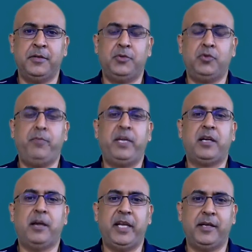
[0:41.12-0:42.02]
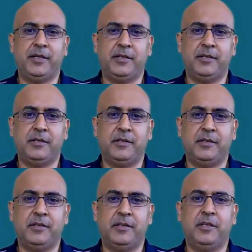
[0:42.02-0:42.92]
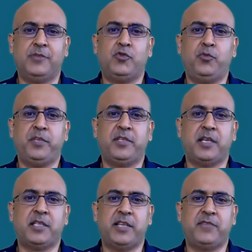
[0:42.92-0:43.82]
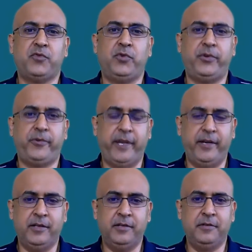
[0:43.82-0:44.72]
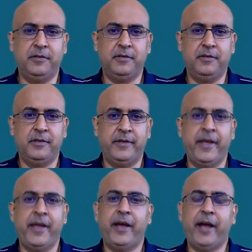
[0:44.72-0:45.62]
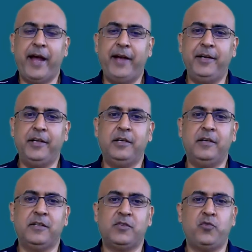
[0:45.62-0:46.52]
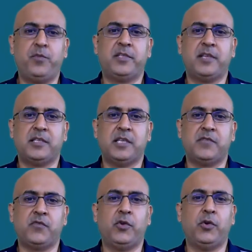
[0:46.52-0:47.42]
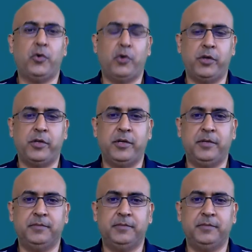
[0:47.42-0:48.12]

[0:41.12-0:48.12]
to becoming a super successful trainer and a super successful author.